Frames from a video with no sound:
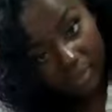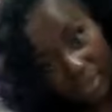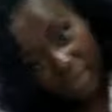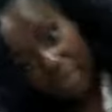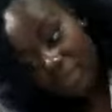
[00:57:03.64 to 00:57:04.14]
be
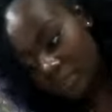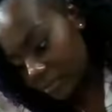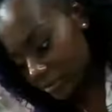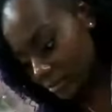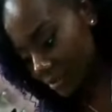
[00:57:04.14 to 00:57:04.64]
trying to add
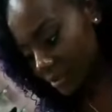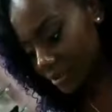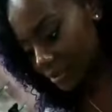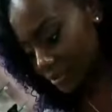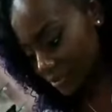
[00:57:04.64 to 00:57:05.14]
moisture. They
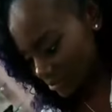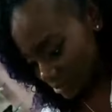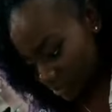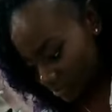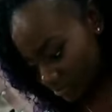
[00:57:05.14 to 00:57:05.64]
can't do it.
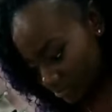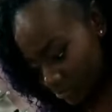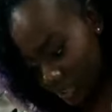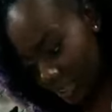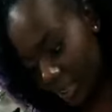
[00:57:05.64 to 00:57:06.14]
No,
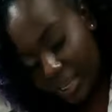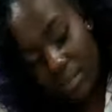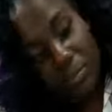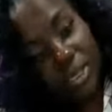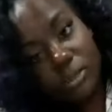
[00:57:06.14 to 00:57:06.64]
you no,
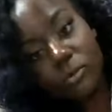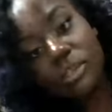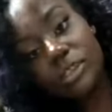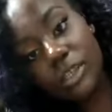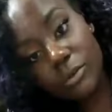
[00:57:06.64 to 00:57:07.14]
can't. Because no.
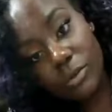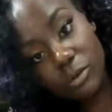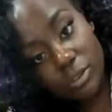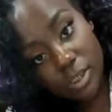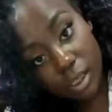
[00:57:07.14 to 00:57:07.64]
once the
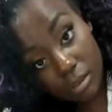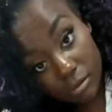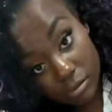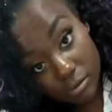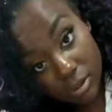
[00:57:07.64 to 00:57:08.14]
cuticle is
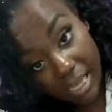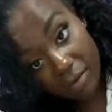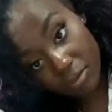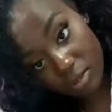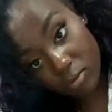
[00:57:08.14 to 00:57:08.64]
closed,
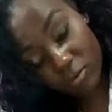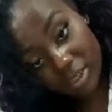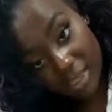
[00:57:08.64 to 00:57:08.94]
after you rinse